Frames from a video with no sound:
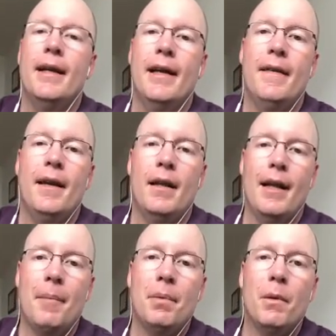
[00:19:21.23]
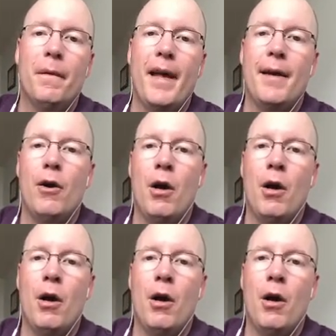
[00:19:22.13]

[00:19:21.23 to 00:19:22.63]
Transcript: and then I'll upload that